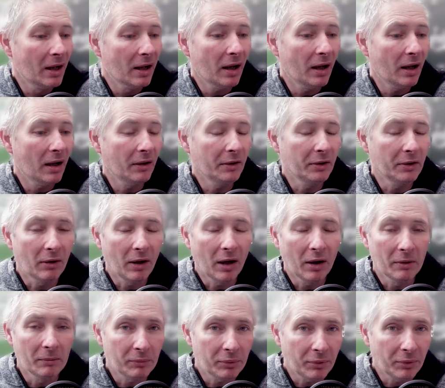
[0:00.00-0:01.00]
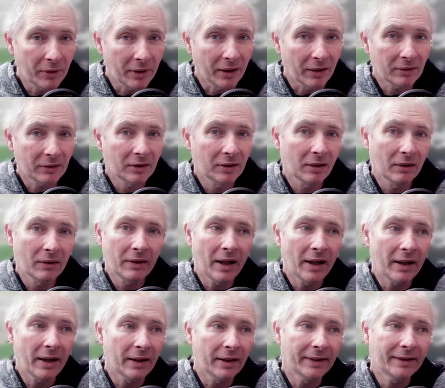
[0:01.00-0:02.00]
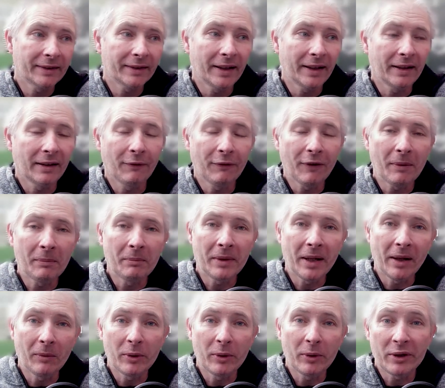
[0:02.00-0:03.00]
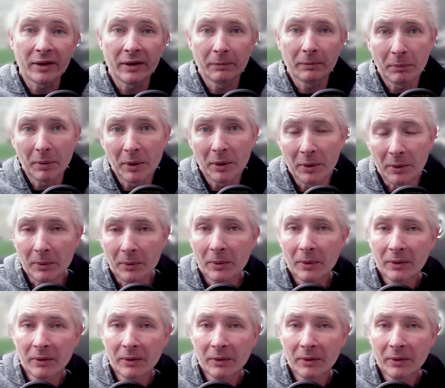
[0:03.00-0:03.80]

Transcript: uh, your own product, they're going to see the thumbnail which is blue.